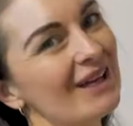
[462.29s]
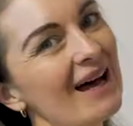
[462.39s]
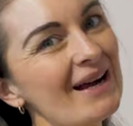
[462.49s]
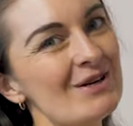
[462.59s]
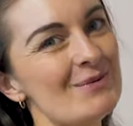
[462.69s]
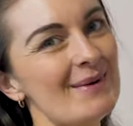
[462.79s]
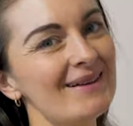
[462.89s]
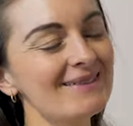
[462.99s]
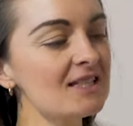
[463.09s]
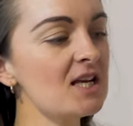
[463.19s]
I got a
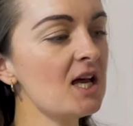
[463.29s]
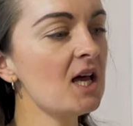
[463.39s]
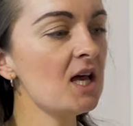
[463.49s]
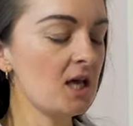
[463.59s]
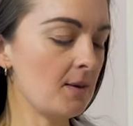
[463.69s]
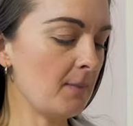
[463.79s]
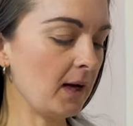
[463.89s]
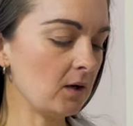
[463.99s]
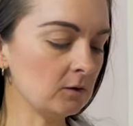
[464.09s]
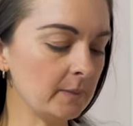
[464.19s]
belt.
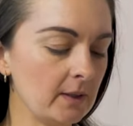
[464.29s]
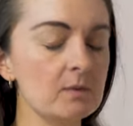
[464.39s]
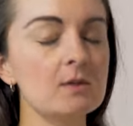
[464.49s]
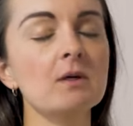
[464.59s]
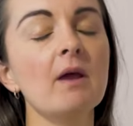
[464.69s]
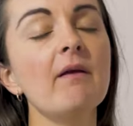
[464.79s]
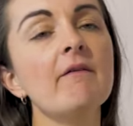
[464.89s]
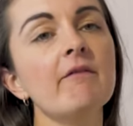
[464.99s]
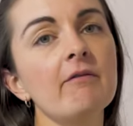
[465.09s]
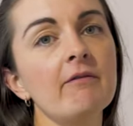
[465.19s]
My old belt was looking
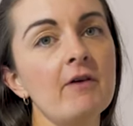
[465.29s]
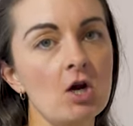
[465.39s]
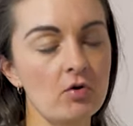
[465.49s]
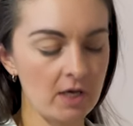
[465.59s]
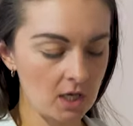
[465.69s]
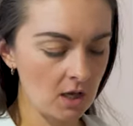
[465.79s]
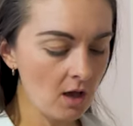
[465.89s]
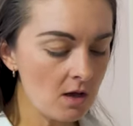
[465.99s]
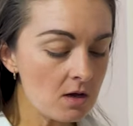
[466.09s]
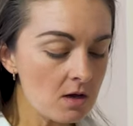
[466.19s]
very,
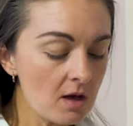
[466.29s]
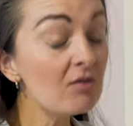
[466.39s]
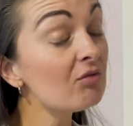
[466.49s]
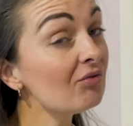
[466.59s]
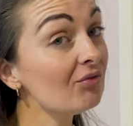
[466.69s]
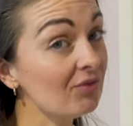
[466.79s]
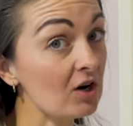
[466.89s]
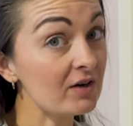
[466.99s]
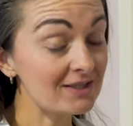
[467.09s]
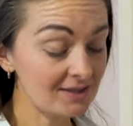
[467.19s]
very